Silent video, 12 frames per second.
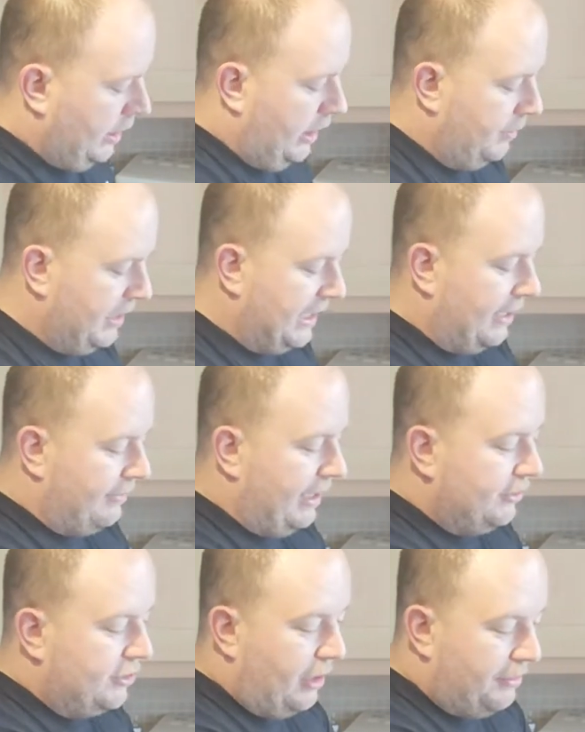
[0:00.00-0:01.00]
I'm going to get
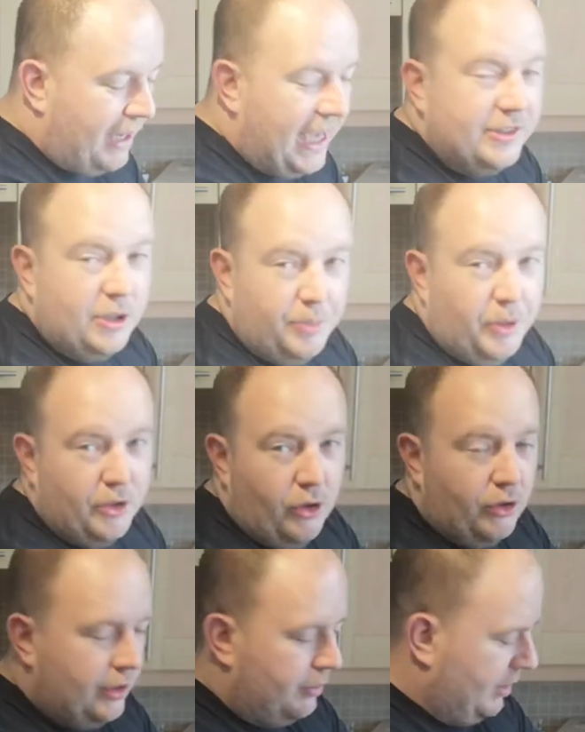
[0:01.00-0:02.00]
round to it. I might actually put an
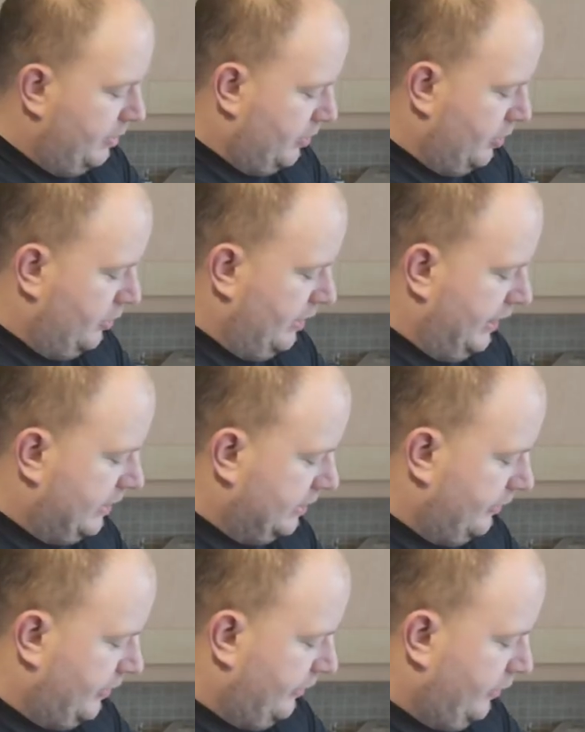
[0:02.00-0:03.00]
order in with a brewery because
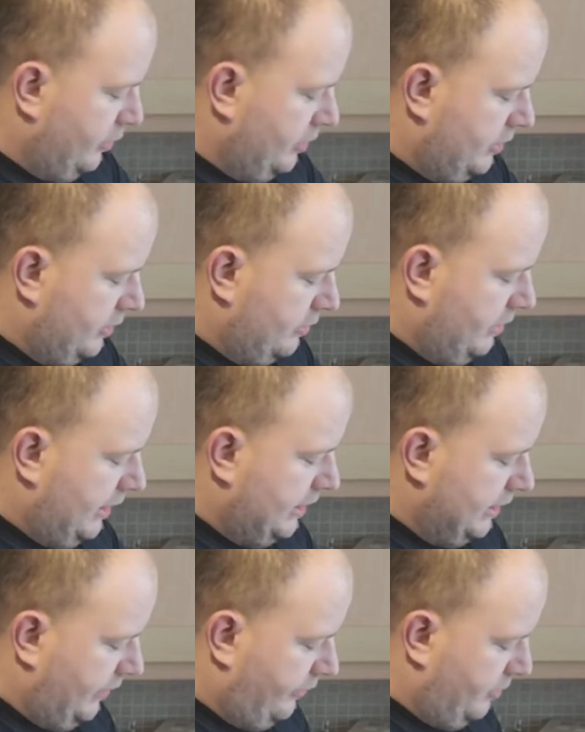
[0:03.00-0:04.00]
I've ordered
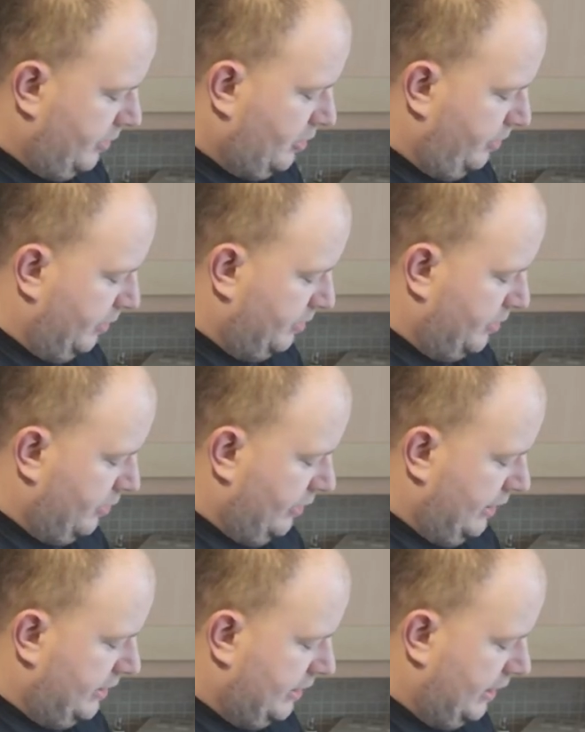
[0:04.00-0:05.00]
recently from a couple of
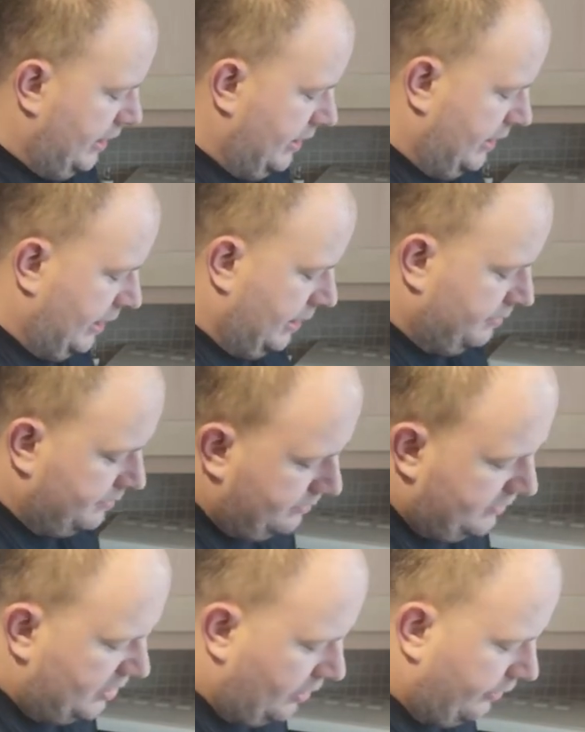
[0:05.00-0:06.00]
breweries.
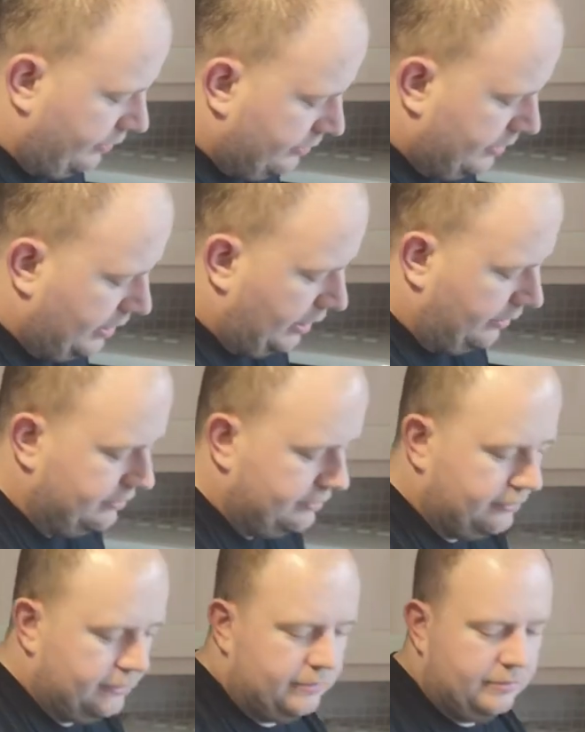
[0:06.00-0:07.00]
I'm sort of,
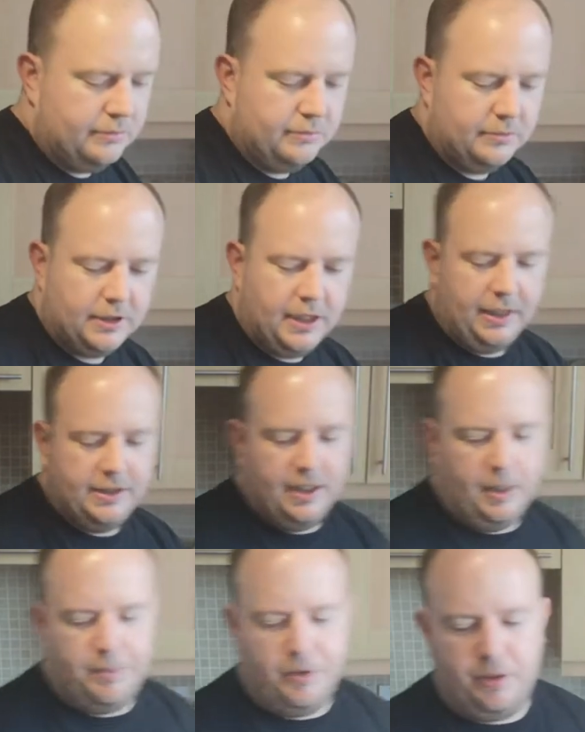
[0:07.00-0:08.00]
getting to
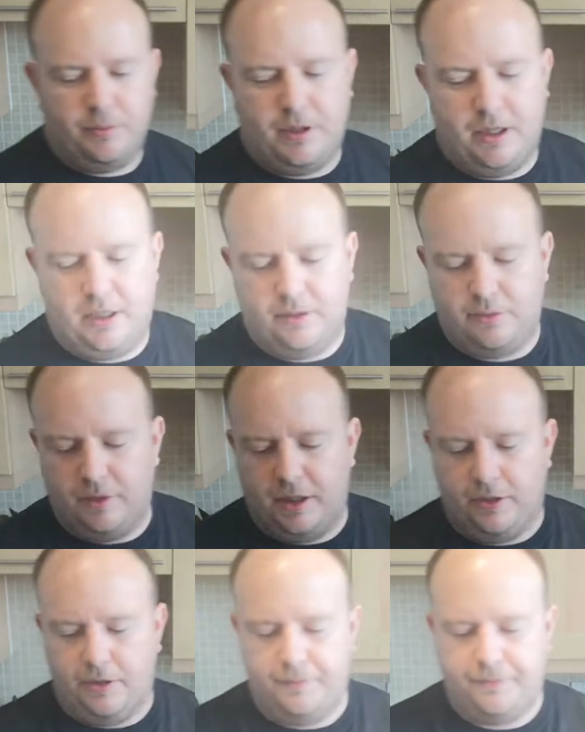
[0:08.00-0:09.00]
that point where, why
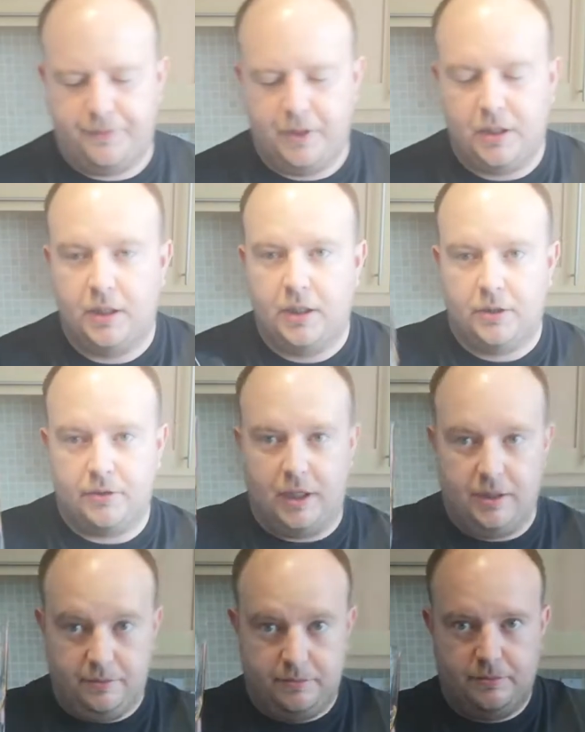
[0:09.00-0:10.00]
not?
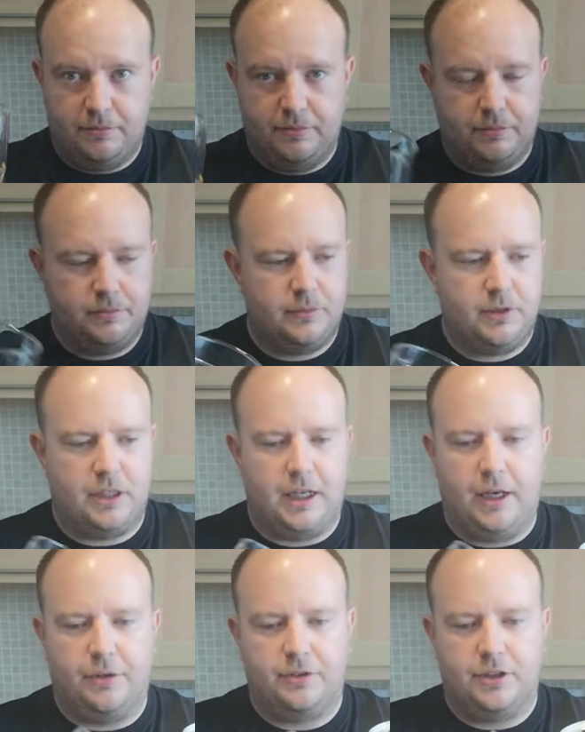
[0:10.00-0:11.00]
Right, get it
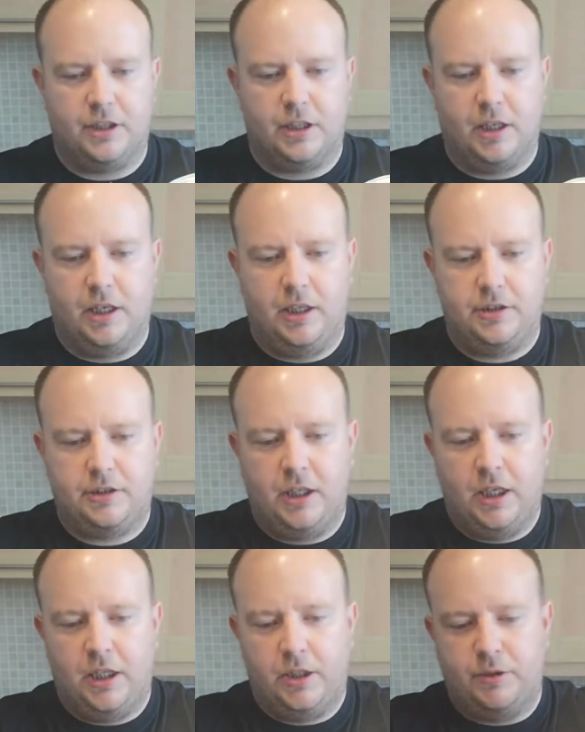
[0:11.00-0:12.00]
out into the glass.
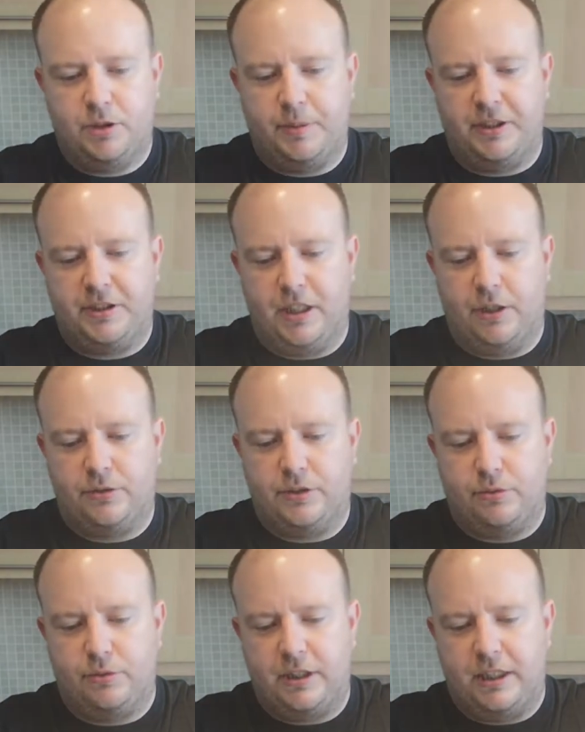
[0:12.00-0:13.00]
There was a bit of
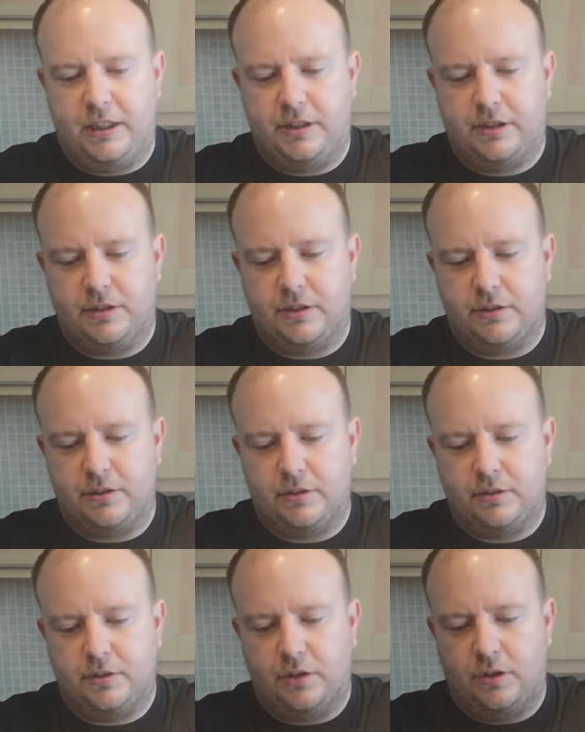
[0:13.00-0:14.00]
CO2 release
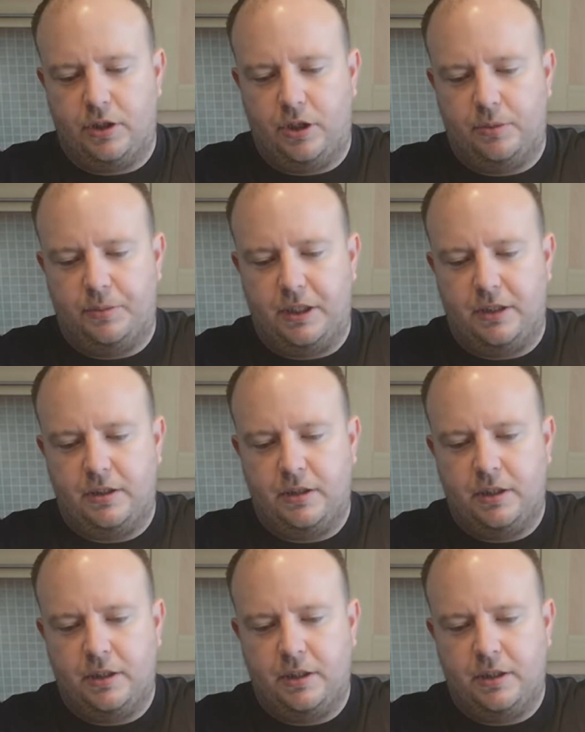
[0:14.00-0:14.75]
on the opening.